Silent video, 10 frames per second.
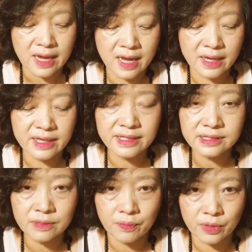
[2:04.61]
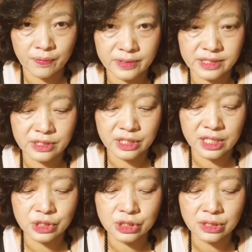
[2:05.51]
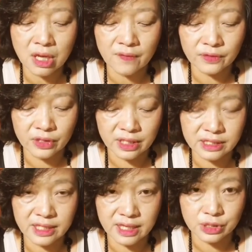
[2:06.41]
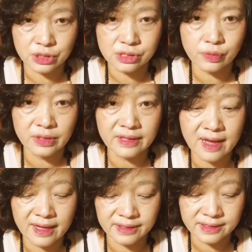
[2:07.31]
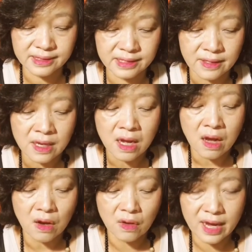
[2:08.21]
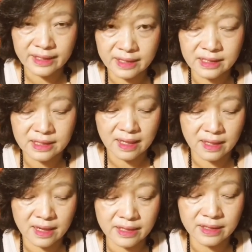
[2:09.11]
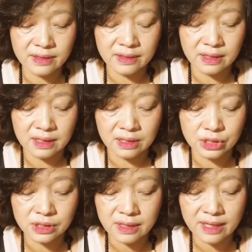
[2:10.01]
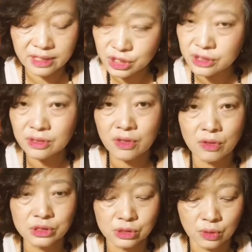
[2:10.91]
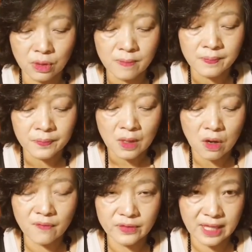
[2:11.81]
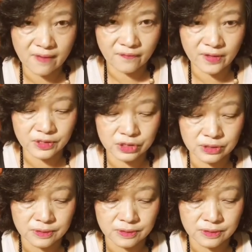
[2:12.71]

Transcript: Uh, it is the representation of the interactions with others or ident uh, additional control over the effect.